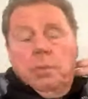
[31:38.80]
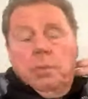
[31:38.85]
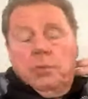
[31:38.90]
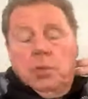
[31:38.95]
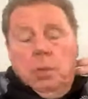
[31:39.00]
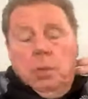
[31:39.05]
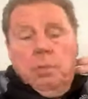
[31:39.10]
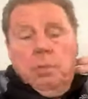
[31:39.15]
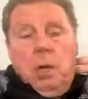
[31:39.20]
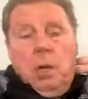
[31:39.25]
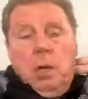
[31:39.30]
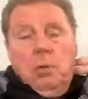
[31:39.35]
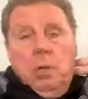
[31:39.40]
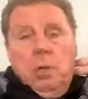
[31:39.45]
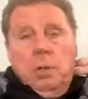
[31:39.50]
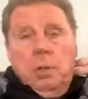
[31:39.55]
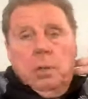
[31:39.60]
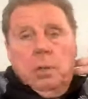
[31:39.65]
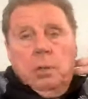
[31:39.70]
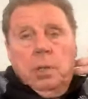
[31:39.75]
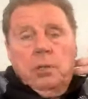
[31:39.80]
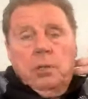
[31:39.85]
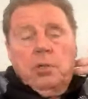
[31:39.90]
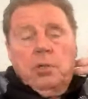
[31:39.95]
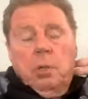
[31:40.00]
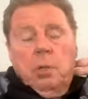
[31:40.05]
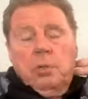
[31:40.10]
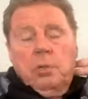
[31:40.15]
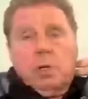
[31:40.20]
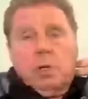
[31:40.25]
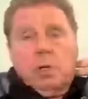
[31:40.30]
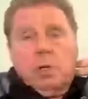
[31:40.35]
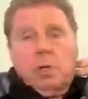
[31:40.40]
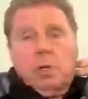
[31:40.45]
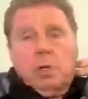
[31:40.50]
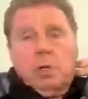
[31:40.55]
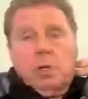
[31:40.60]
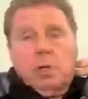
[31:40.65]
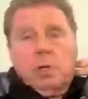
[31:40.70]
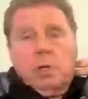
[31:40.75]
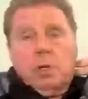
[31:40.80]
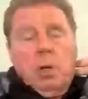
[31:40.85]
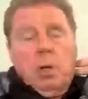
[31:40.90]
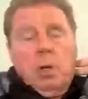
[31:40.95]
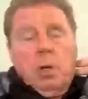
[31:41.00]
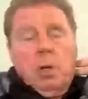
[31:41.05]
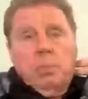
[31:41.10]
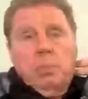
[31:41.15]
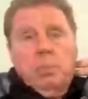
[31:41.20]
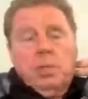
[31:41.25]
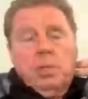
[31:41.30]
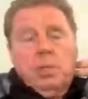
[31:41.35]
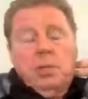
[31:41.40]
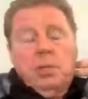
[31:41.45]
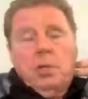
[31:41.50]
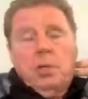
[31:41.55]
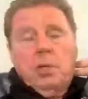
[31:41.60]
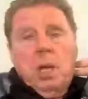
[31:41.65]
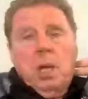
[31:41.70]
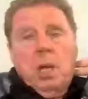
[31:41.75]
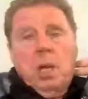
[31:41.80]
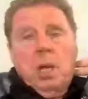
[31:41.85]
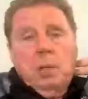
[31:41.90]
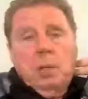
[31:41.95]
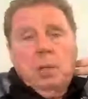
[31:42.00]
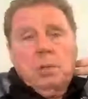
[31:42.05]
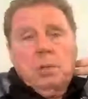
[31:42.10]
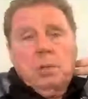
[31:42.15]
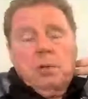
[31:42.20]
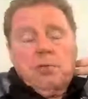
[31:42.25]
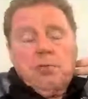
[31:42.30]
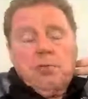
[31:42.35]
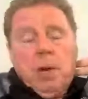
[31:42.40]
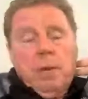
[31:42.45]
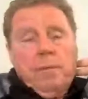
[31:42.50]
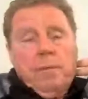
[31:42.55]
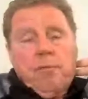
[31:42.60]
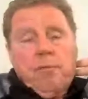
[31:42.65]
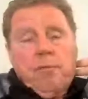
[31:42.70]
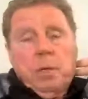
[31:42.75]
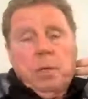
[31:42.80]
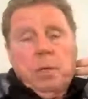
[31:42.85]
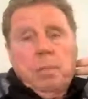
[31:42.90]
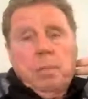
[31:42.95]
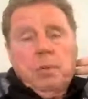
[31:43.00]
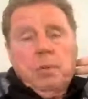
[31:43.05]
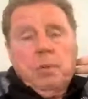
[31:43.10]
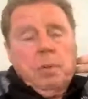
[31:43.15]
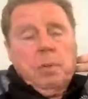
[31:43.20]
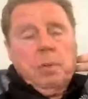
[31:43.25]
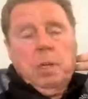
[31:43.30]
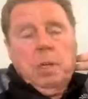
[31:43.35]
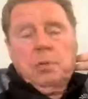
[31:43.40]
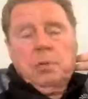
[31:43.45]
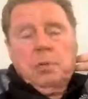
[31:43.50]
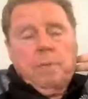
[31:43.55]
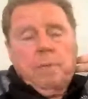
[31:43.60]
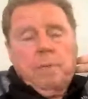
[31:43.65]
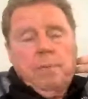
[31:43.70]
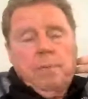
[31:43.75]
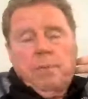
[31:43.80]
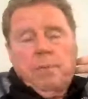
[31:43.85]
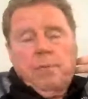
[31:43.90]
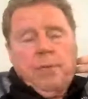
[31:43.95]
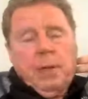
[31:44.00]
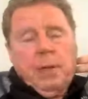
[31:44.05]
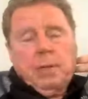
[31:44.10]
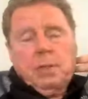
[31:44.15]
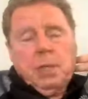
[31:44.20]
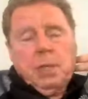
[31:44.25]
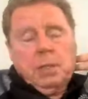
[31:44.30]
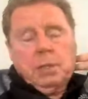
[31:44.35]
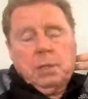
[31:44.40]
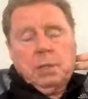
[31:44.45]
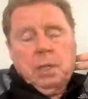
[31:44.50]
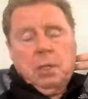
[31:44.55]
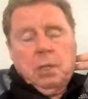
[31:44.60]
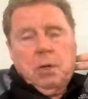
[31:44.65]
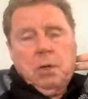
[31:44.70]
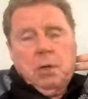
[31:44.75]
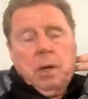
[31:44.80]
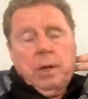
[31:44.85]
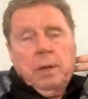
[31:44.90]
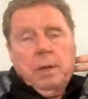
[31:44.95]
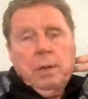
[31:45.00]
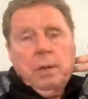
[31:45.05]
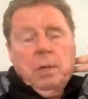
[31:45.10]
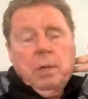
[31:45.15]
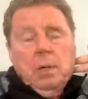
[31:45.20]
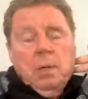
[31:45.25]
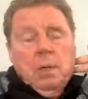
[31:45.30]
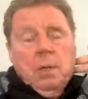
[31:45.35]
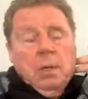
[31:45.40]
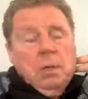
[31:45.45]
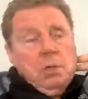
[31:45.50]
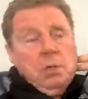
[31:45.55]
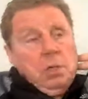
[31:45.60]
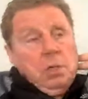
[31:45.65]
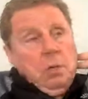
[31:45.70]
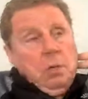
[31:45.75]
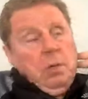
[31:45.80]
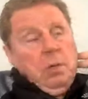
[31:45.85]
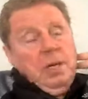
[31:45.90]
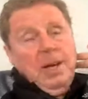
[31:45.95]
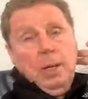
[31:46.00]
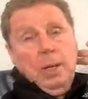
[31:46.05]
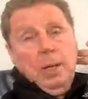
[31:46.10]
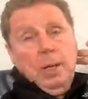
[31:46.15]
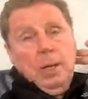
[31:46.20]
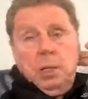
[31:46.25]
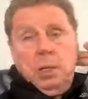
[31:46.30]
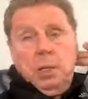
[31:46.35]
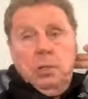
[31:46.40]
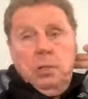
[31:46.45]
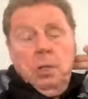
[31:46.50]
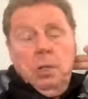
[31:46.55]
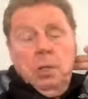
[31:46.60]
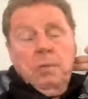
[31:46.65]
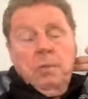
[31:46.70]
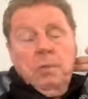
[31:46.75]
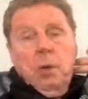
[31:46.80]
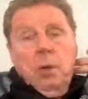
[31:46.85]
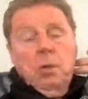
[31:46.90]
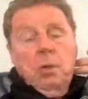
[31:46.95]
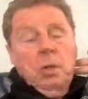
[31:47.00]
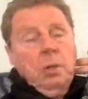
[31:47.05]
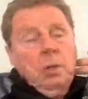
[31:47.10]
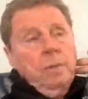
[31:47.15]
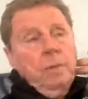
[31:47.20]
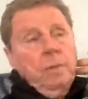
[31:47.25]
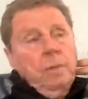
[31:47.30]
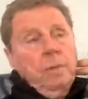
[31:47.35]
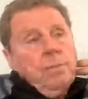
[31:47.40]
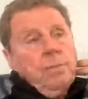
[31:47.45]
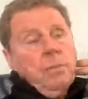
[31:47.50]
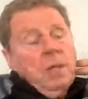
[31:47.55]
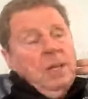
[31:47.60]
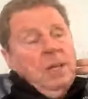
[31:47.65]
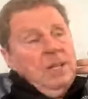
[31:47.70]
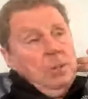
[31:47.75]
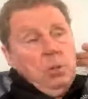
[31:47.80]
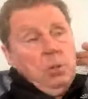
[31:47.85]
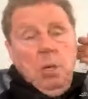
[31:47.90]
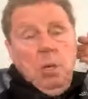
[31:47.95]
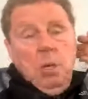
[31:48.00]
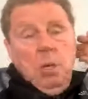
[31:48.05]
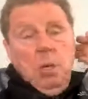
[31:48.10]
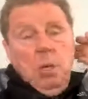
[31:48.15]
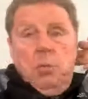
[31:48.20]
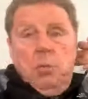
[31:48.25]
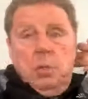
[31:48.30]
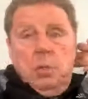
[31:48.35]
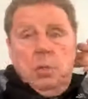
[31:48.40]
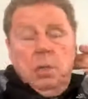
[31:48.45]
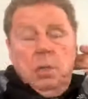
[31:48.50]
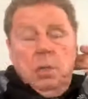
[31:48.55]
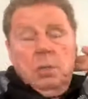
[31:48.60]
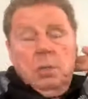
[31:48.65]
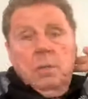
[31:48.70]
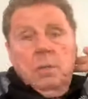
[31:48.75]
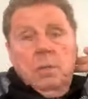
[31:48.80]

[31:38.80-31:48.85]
Jim Nolan. Now, Jim not only was he chairman, he was a great friend. He was a fantastic guy. So we go and see Jim Nolan. Jim owned a